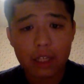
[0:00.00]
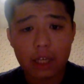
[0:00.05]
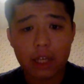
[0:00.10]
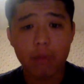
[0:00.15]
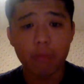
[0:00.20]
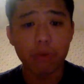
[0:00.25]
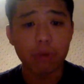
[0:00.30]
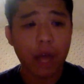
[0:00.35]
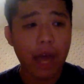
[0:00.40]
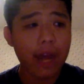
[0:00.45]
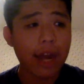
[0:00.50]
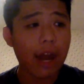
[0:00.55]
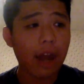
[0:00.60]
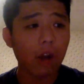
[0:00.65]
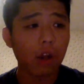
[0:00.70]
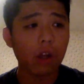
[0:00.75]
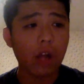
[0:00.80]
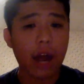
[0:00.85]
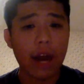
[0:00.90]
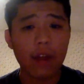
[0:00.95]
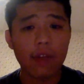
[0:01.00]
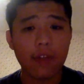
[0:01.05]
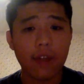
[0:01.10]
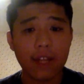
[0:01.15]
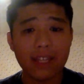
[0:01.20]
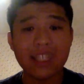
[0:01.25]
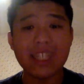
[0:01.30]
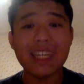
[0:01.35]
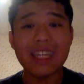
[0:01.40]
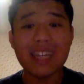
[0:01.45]
He planned out a lot of
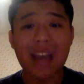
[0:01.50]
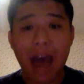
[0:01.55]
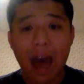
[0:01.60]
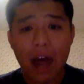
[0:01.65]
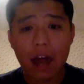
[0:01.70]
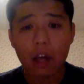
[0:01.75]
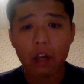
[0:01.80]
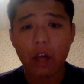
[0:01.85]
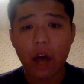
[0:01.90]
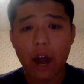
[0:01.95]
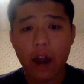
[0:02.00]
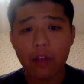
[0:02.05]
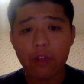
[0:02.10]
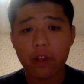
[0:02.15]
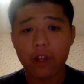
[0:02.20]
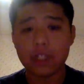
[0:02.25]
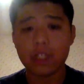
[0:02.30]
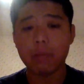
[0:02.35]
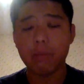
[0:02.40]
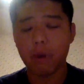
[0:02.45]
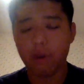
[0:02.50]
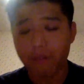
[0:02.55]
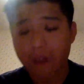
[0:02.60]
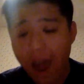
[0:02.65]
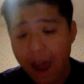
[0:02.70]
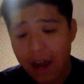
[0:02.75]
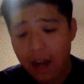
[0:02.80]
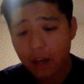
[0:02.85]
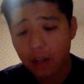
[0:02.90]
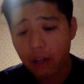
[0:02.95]
things. He got a lot of things. He
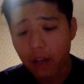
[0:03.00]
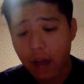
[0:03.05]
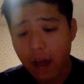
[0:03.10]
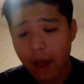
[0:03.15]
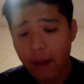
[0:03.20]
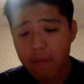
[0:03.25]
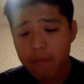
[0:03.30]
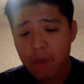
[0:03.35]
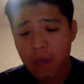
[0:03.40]
provided a lot.